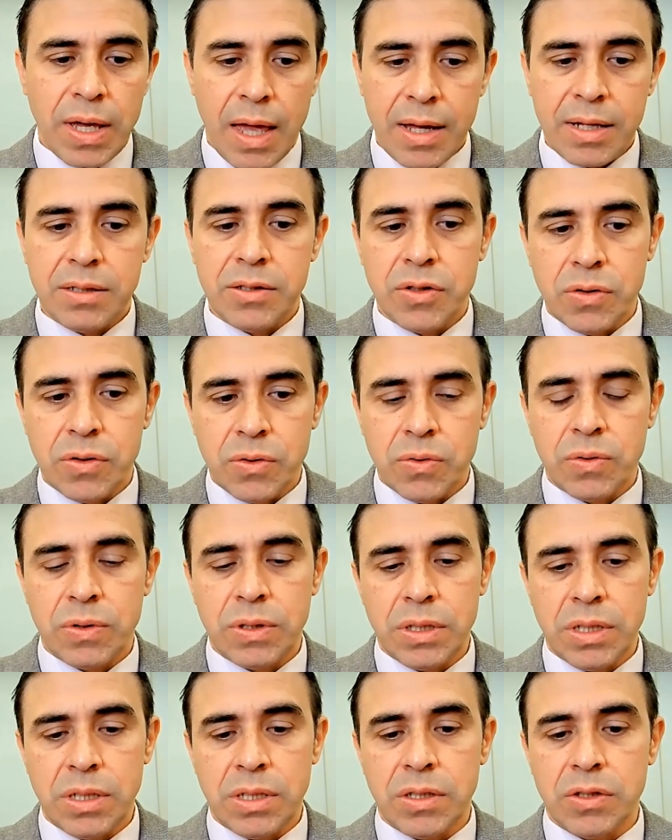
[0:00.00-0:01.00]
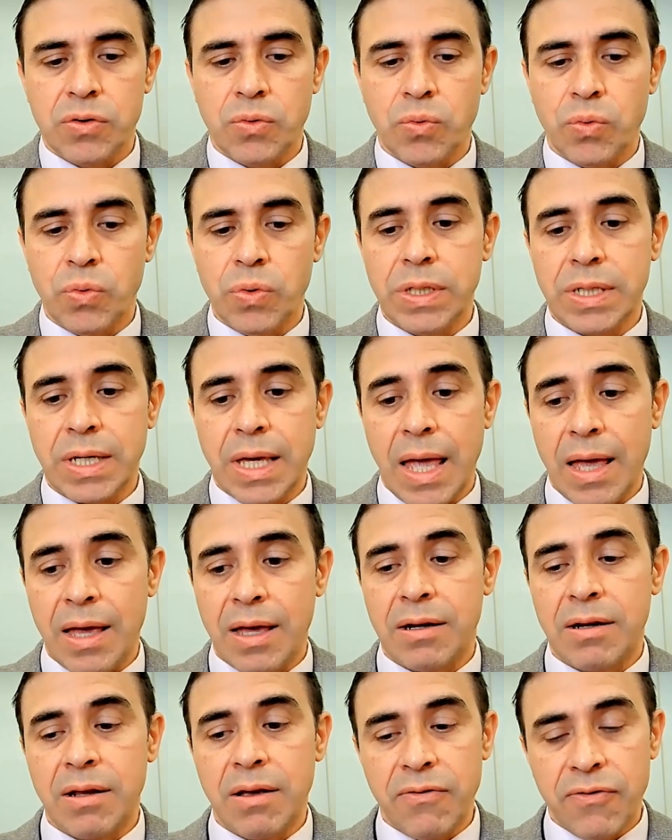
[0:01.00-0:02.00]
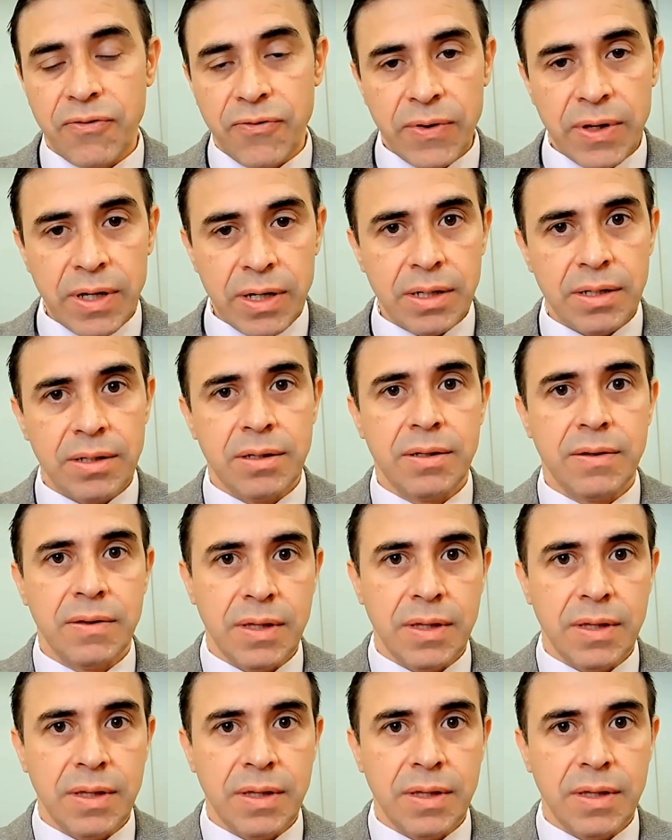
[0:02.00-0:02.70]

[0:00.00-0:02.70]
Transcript: can do is we can feed